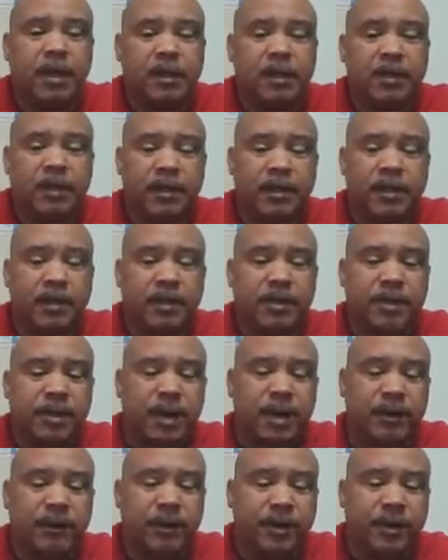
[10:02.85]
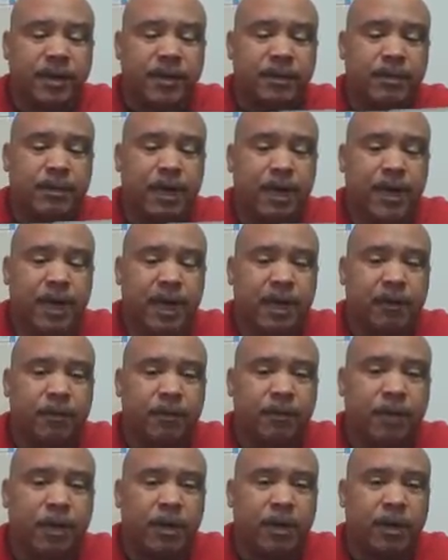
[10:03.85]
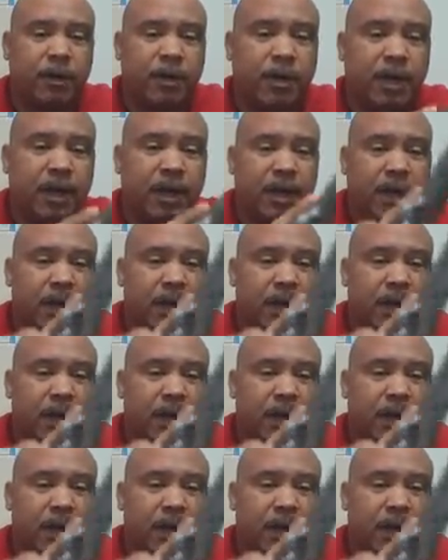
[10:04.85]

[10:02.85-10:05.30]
So this fits my hand well,